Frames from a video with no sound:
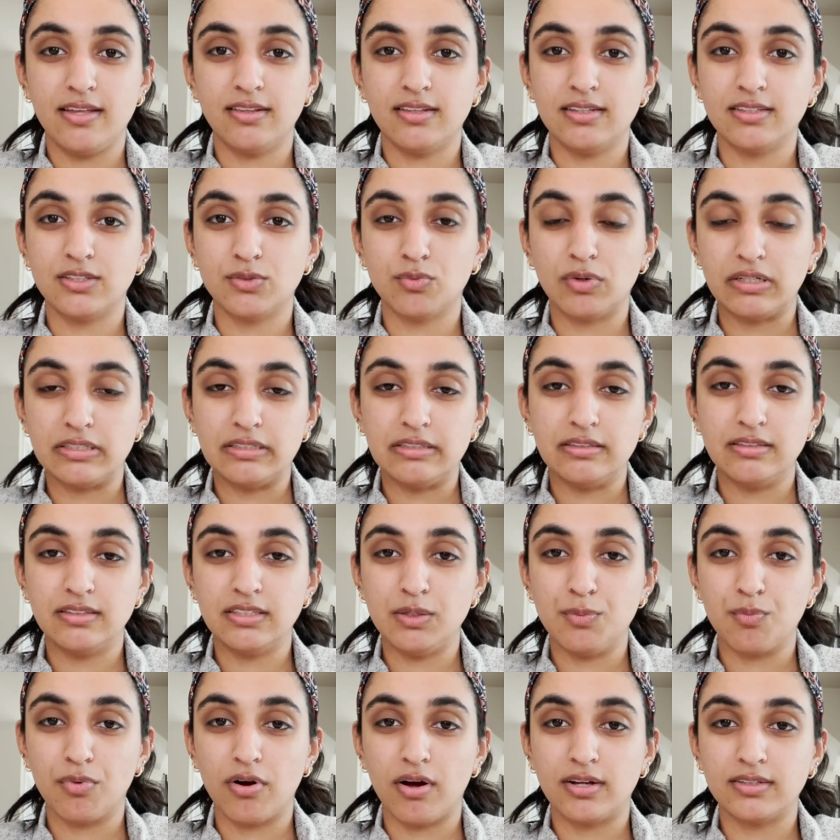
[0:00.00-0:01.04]
this residency
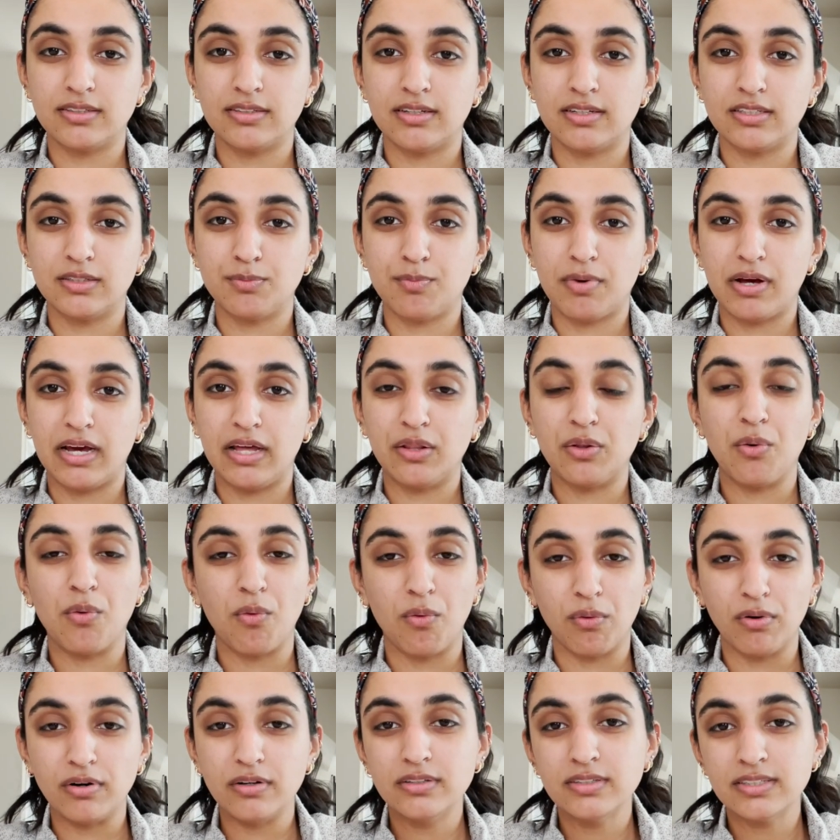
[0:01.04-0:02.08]
process by the
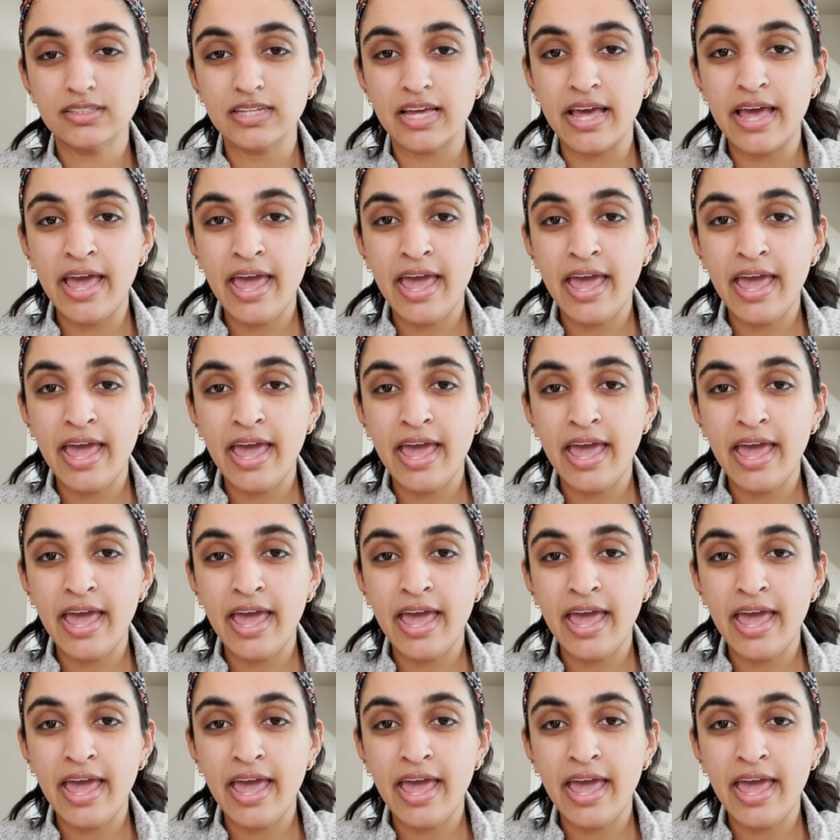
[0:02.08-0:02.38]
horns.